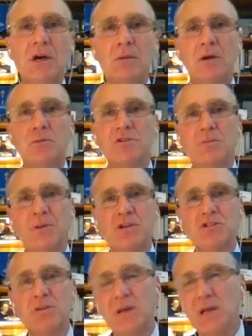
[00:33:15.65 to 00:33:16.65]
But it was
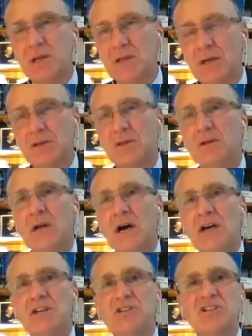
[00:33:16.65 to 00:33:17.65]
supposed to be an
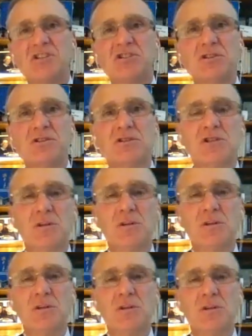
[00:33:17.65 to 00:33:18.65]
assistant to the
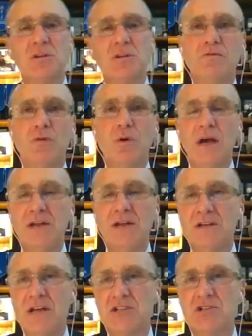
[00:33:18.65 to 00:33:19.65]
president at the
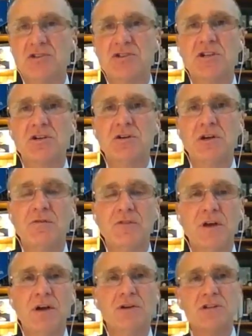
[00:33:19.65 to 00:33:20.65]
National Security
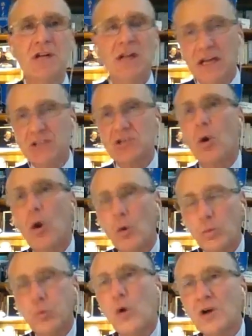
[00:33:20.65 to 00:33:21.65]
Affairs. And so
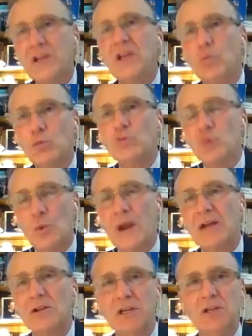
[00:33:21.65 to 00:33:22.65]
working
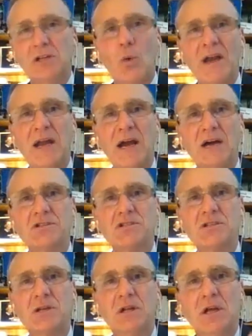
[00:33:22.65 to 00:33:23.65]
directly in the White
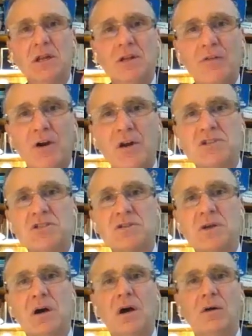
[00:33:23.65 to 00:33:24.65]
House, the various
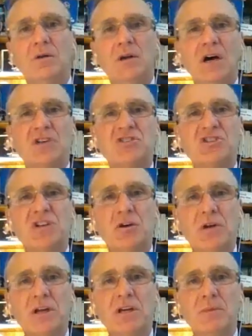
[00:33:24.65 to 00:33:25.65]
a
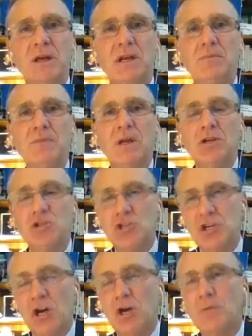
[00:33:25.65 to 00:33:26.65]
steering committee
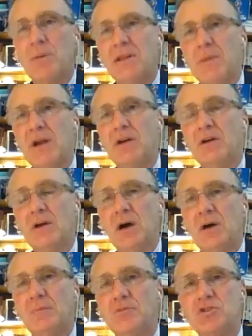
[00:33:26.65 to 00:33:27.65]
chaired by
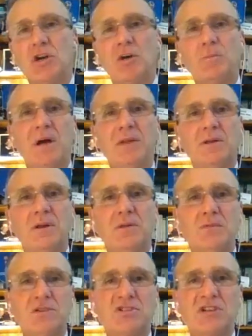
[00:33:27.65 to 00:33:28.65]

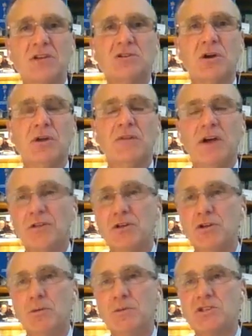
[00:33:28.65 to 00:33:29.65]
the Secretary of Health and
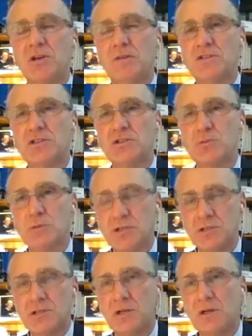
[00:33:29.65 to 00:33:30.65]
Human Services, which
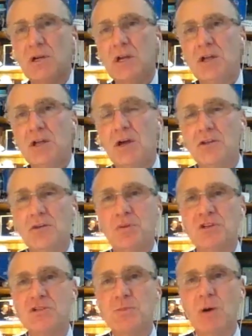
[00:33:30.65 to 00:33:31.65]
is the
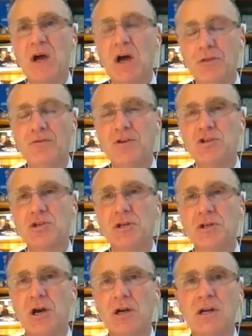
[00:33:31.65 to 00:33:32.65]
principal health official
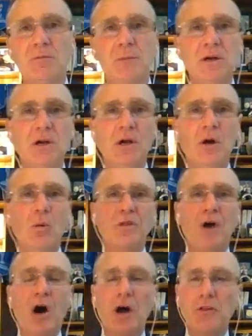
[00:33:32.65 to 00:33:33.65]
in our government,
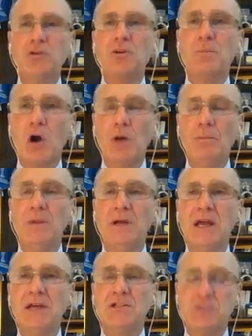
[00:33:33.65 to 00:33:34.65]
with other department
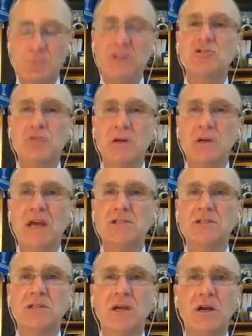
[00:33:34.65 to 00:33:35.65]
heads, ministry
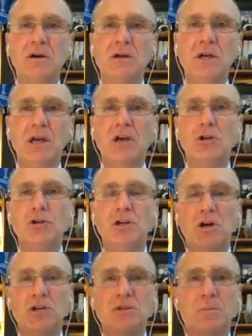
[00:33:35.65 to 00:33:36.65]
heads there, including
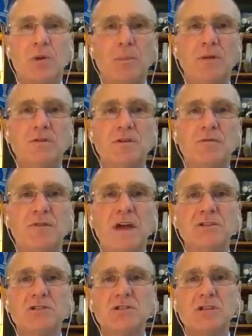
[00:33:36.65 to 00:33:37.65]
our Department of
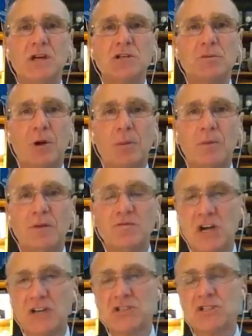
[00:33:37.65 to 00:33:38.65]
Defense, Department of
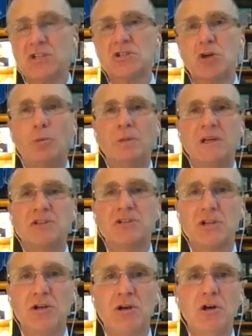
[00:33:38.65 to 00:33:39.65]
Justice, Homeland
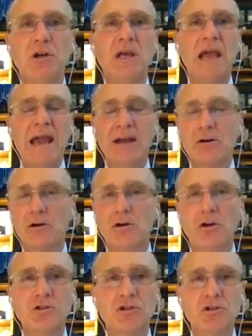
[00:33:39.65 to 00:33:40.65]
Security,
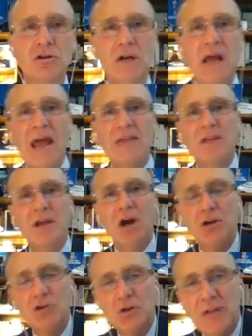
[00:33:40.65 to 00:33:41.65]
Agriculture, and then
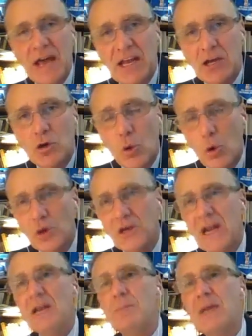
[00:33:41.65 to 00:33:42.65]
under that, a
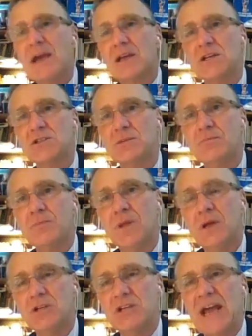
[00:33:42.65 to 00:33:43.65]
coordinating mechanism
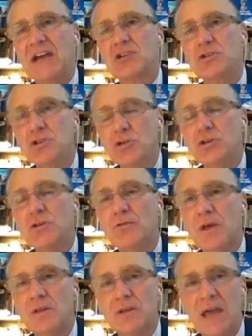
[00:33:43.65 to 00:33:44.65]
to actually do
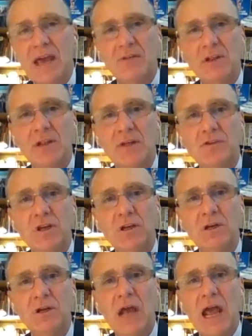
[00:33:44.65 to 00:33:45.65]
the heavy lifting,
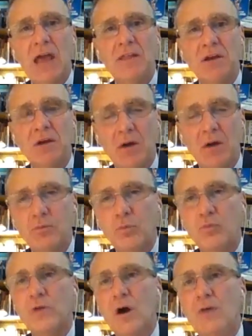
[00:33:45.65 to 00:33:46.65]
and then
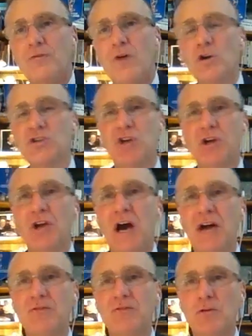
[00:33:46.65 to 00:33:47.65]
a focus on
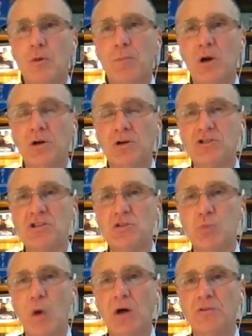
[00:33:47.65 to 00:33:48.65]
non-federal partners as
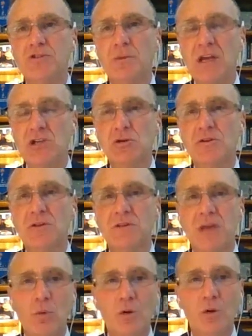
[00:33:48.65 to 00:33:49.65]
well to make sure that
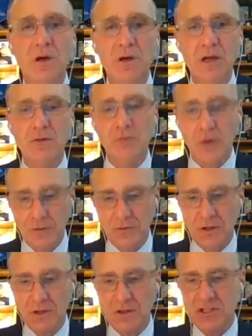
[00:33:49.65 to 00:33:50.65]
they were involved
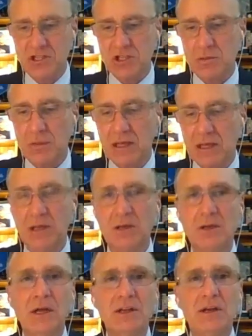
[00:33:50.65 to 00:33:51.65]
in the decision-making
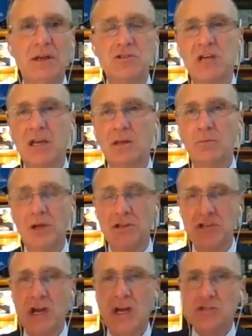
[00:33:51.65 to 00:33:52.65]
that was taking place.